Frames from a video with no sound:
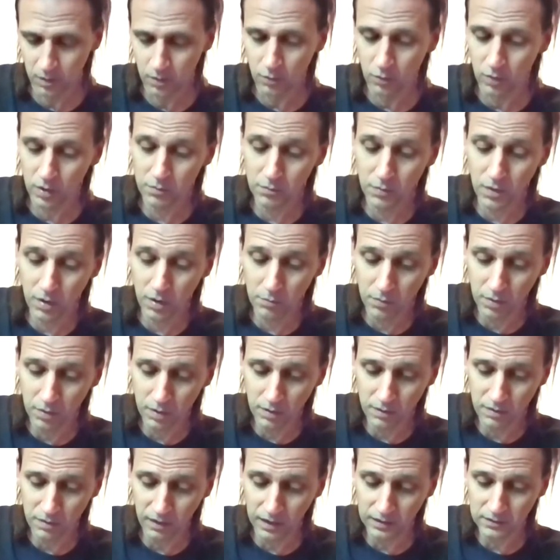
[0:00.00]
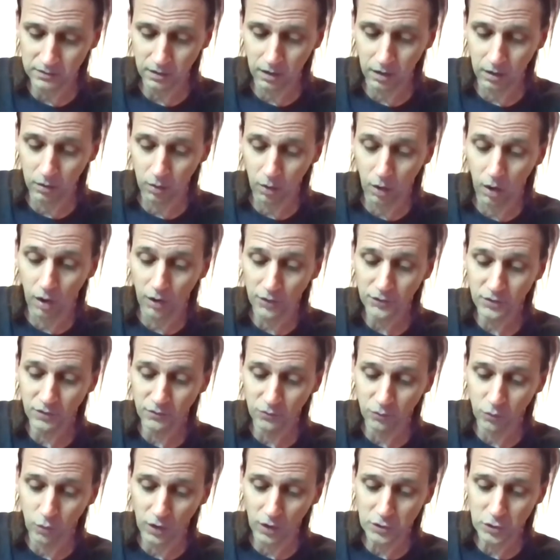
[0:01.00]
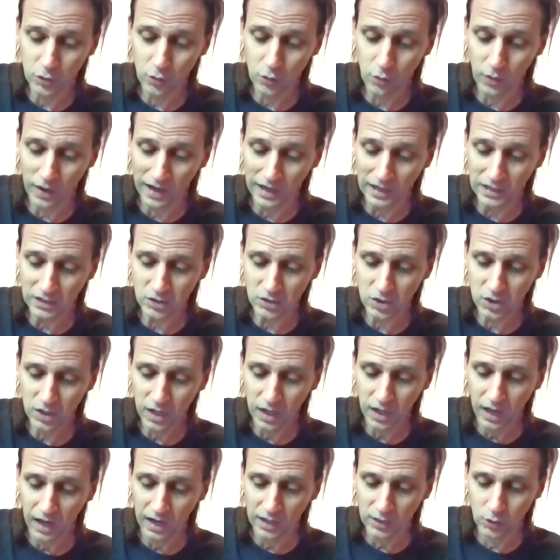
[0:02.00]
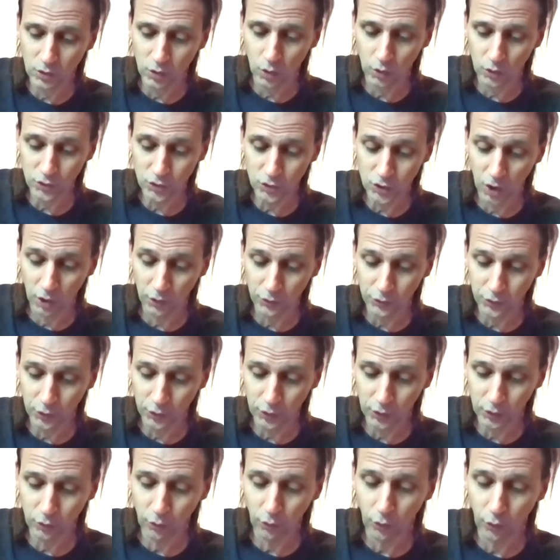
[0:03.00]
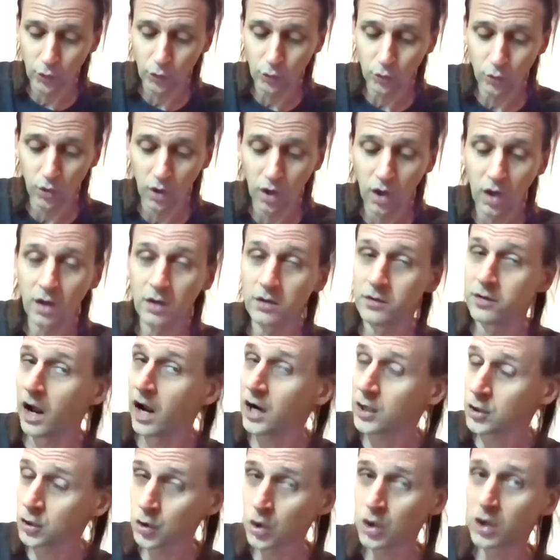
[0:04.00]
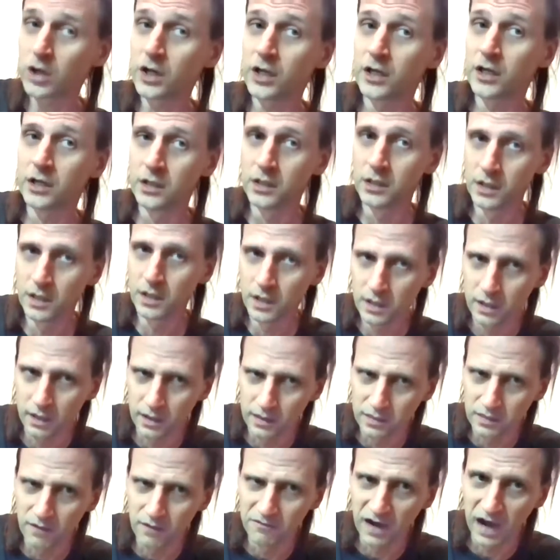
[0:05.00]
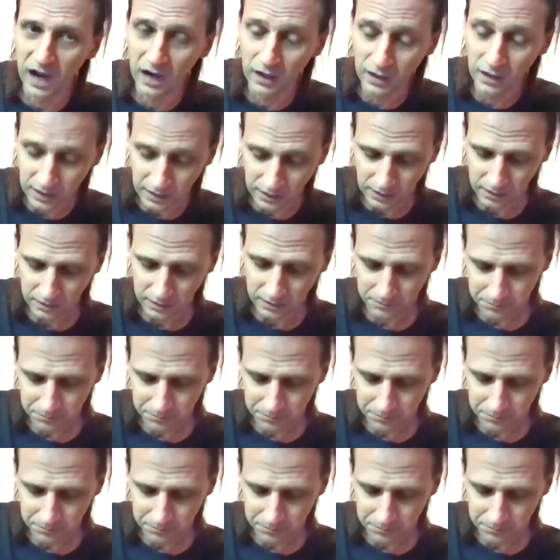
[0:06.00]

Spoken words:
Remember that a lot of what you ate and your shelter grew naturally in the valley.